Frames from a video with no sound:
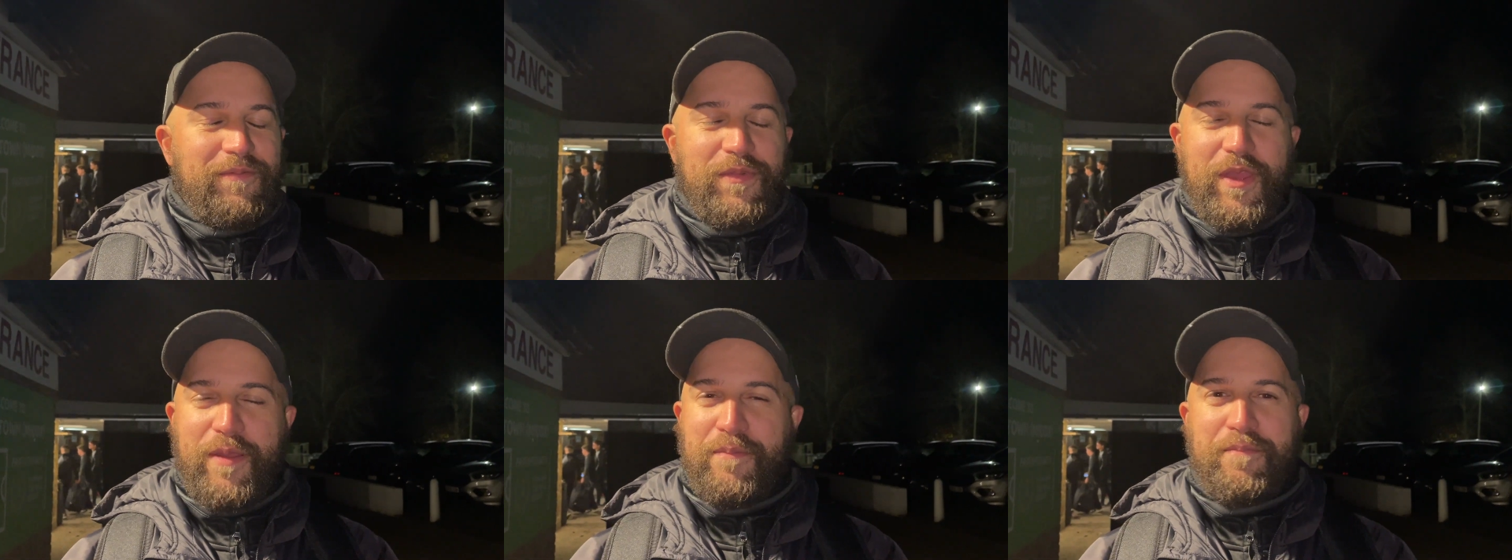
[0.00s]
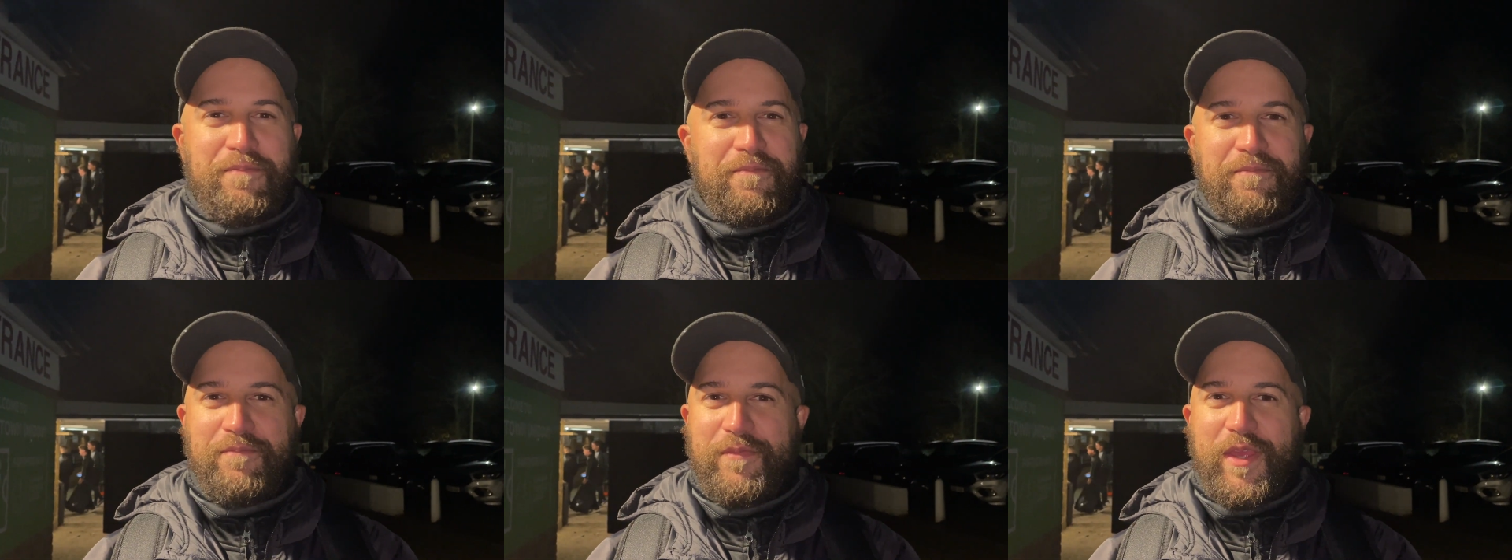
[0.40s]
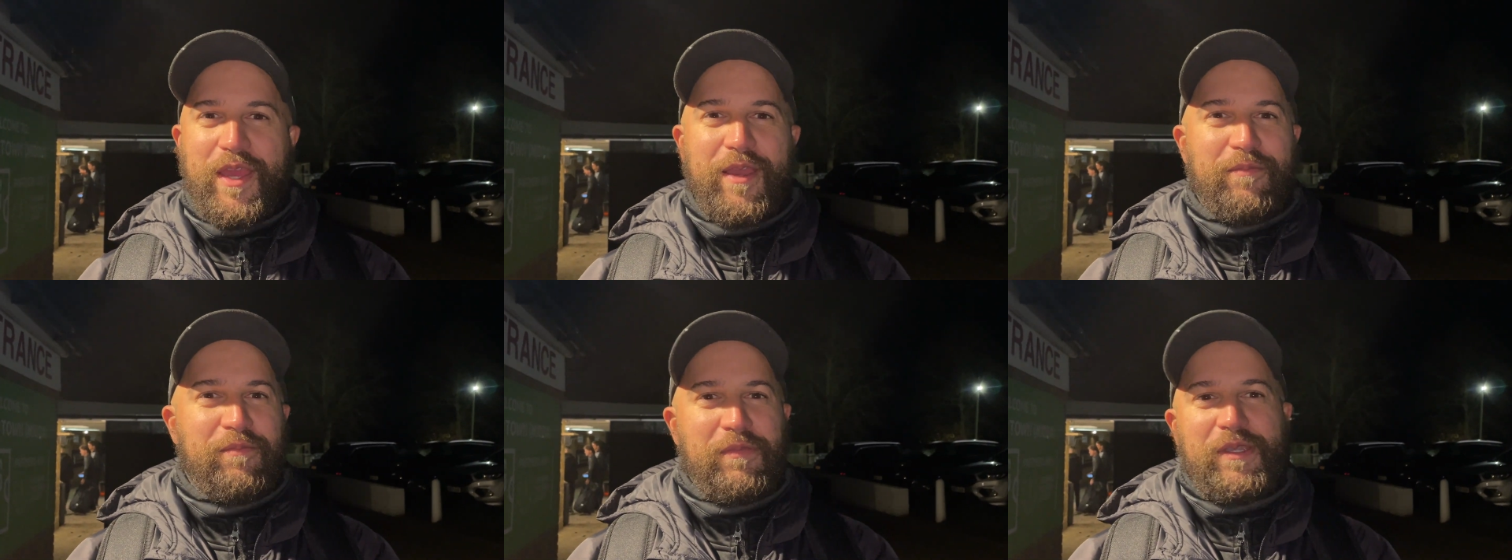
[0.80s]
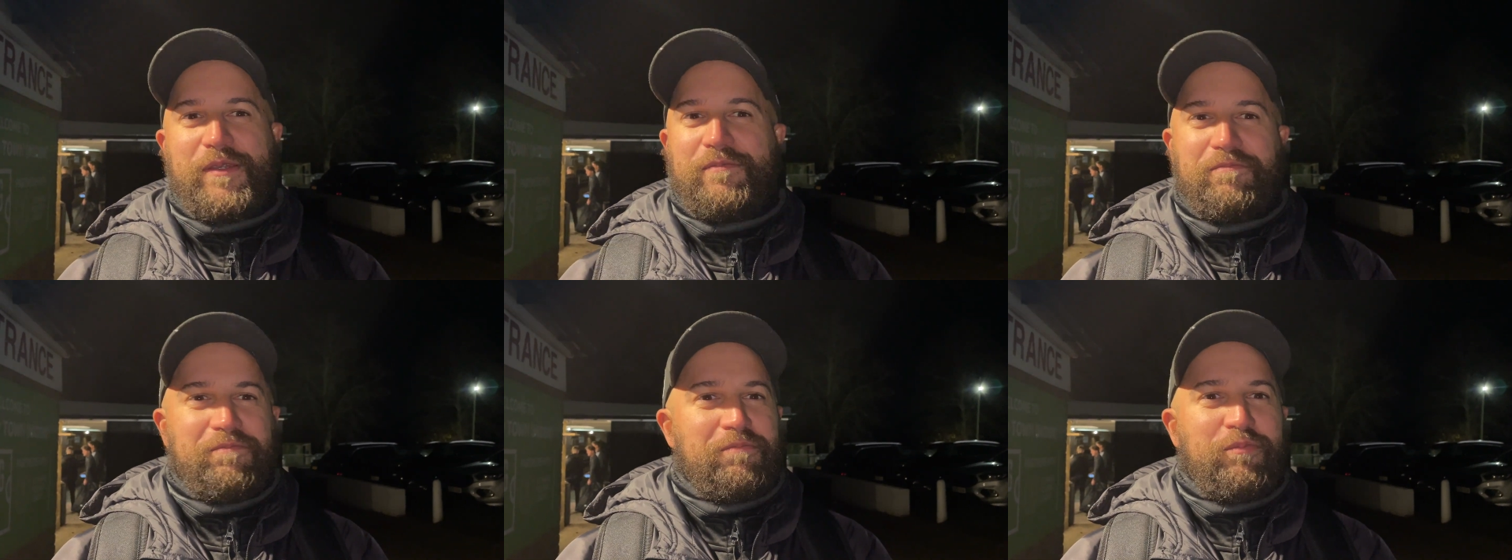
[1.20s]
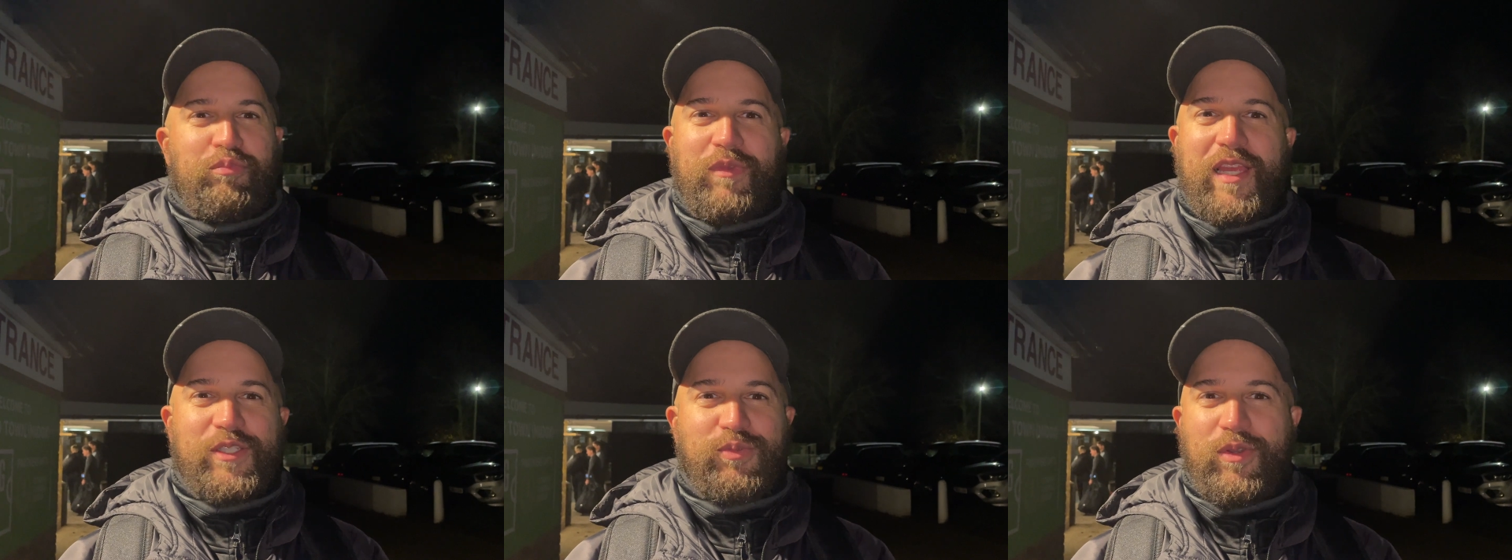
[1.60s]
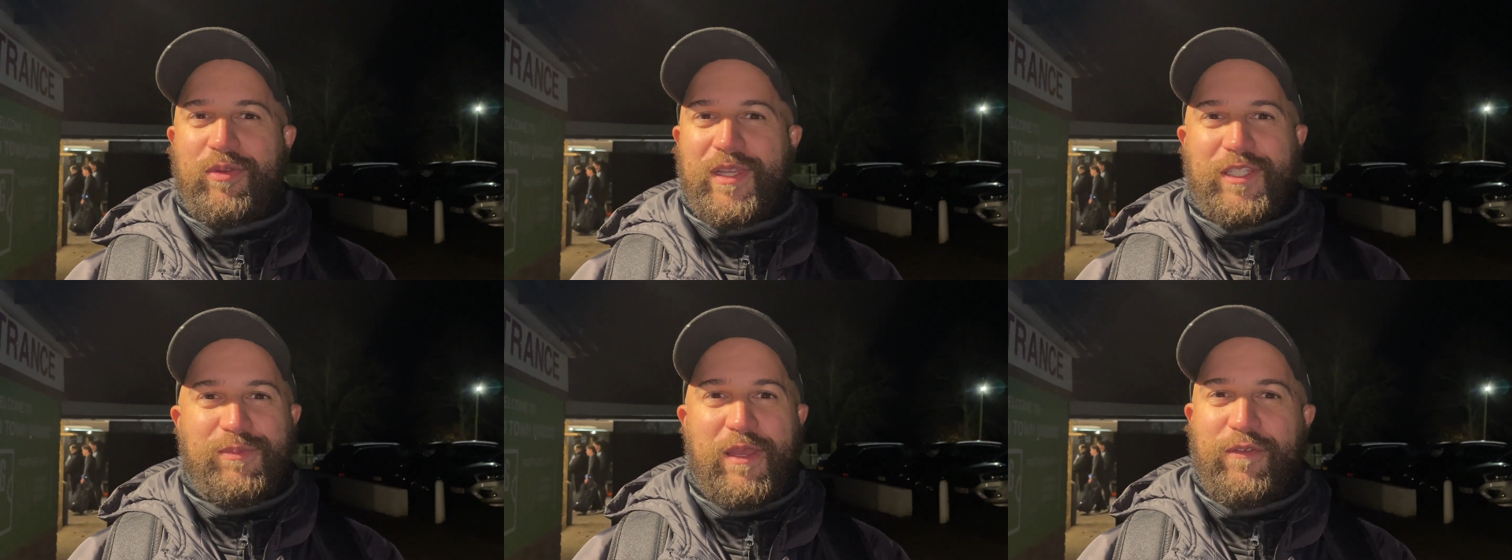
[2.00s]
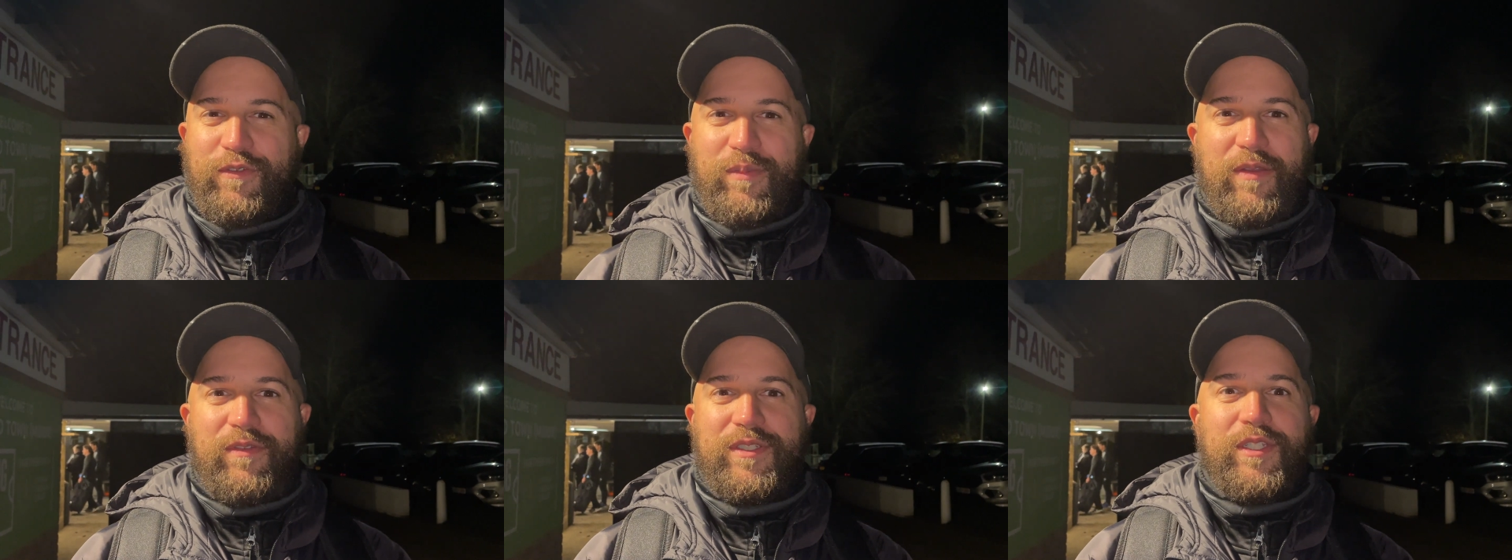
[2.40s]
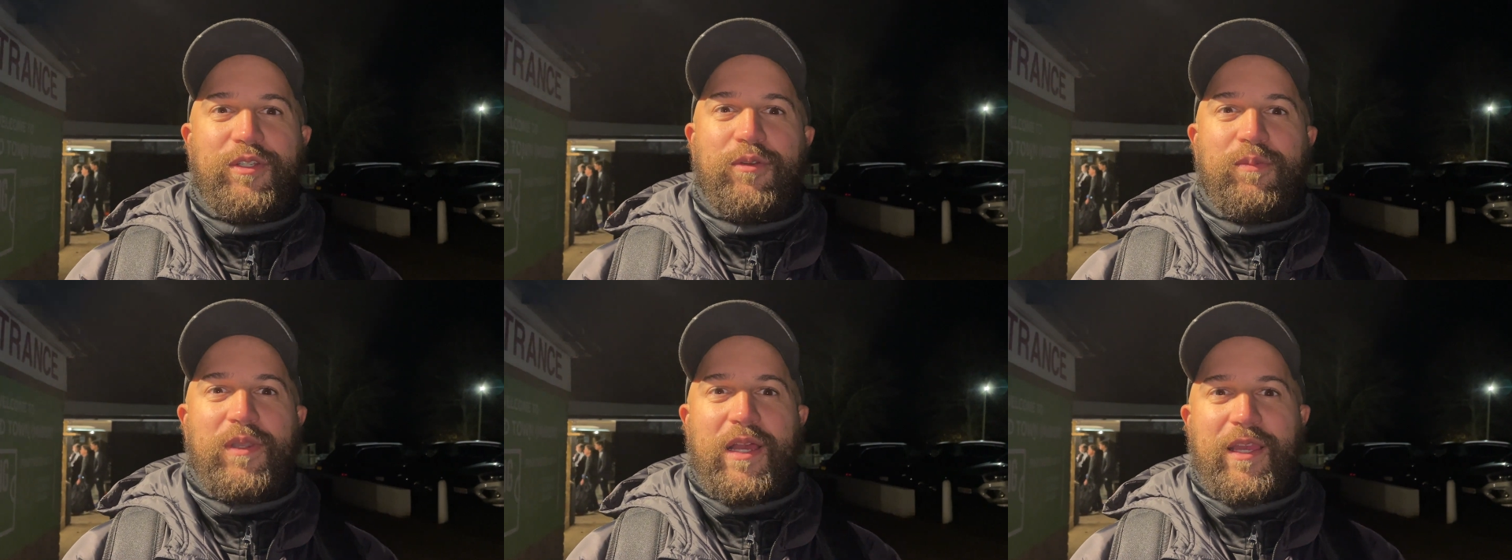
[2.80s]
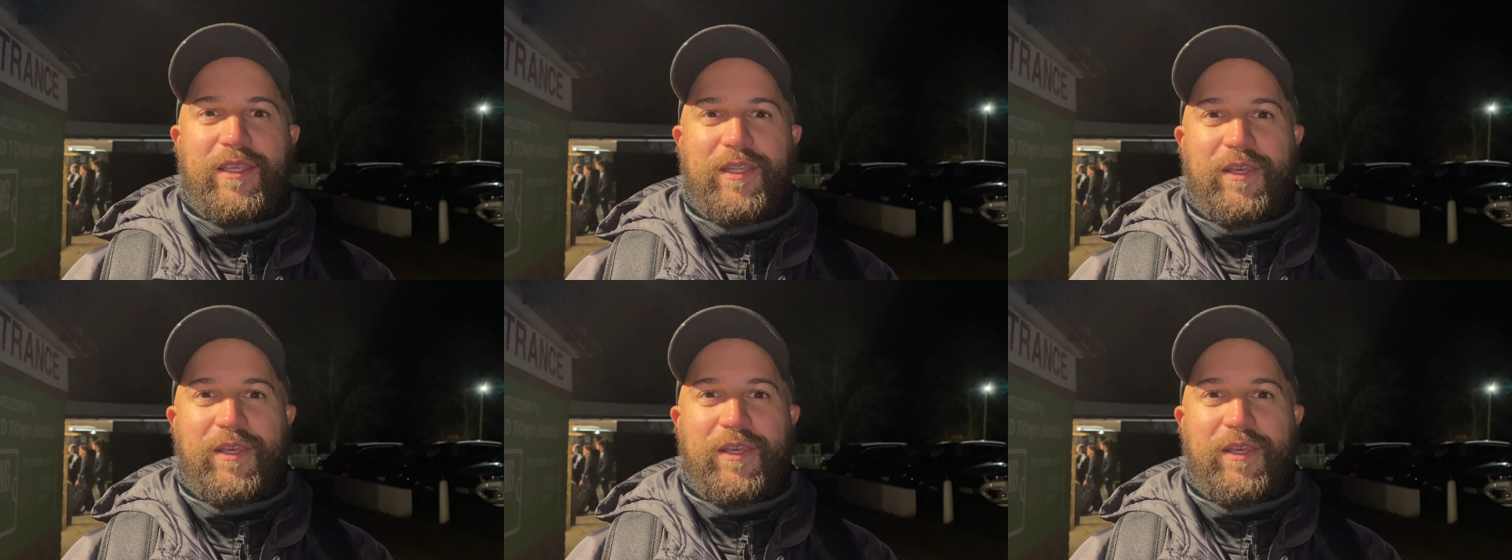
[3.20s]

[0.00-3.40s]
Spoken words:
Yep. Yeah. And that's what we expect from every single player.